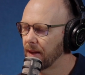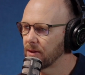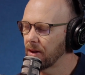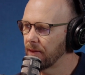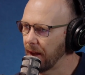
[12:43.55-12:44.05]

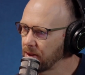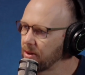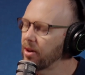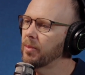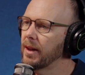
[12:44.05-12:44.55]
And so that's
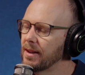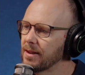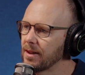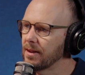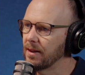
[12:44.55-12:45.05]
got to be
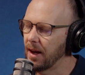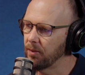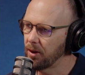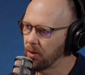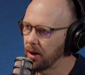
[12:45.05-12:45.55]
consistent. That
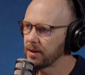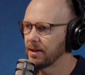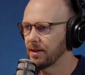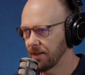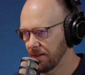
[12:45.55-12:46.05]
requires
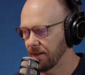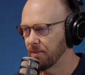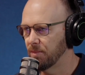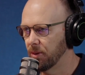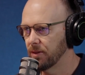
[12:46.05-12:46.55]
consistent
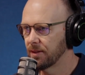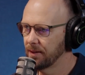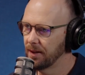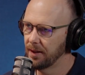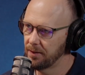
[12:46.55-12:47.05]
inputs.
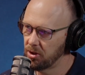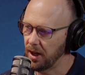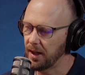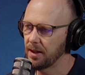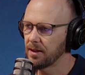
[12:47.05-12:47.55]

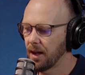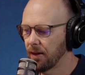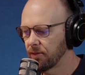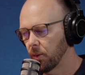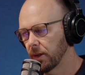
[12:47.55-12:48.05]
Checking
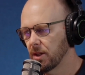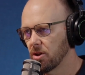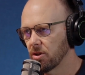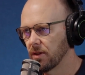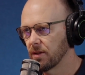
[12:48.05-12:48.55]
staff, quality
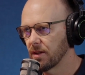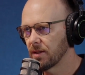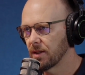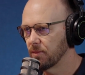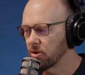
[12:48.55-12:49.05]
assurance
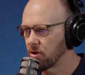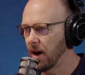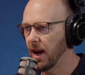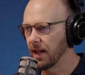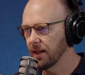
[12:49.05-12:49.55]
systems,
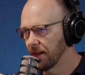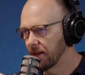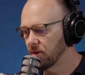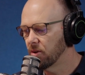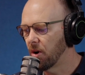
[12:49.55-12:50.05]
training,
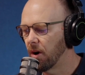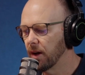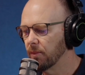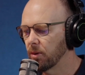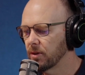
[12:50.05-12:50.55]
good
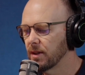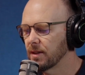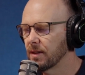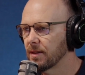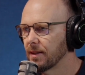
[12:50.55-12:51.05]
hiring
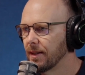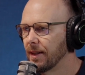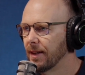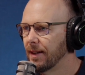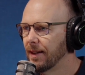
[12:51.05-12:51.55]
processes.
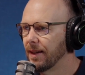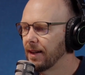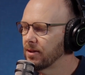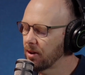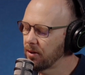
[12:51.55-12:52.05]

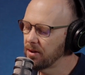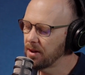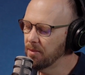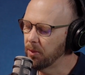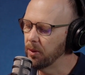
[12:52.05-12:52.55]
And so those
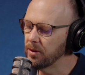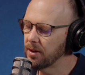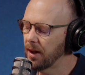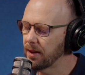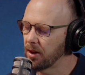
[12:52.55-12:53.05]
inputs
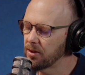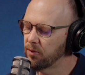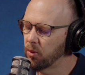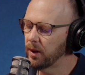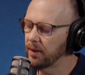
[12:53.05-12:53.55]
at those
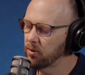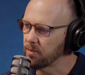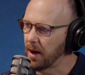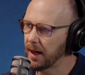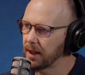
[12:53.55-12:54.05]
4 levels,
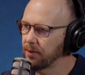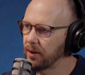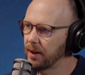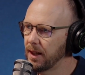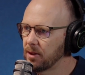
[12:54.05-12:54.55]
marketing for
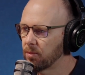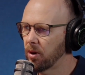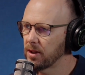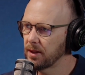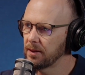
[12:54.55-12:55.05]
leads,
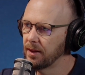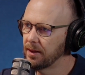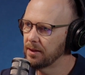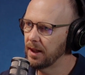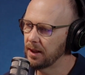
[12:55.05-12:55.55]
pricing
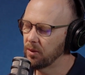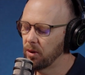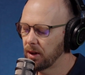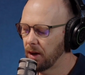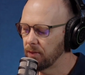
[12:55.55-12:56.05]
to get the
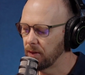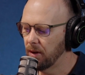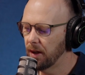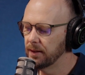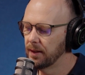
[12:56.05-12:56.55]
work over the
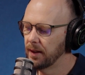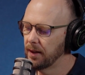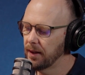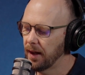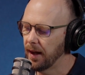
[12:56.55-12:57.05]
line,
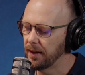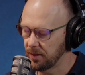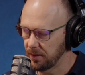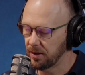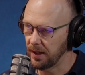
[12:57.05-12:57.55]

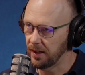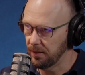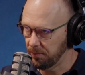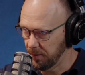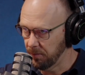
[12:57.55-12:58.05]
to get
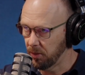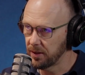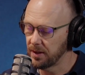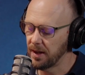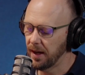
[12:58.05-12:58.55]
the
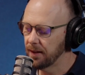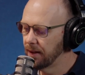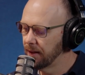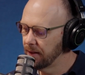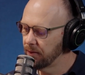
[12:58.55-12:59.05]
prices out,
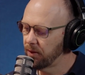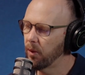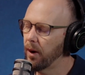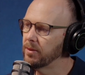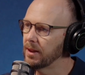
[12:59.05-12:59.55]

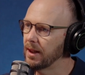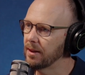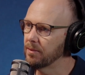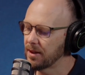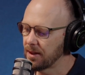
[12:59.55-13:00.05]
follow up to get
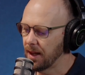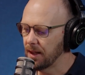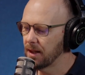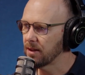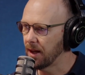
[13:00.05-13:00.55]
them to say
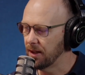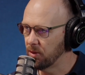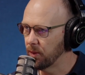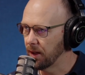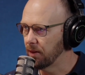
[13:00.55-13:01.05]
yes, and
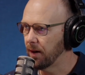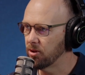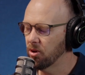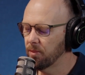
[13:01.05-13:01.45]
doing a great job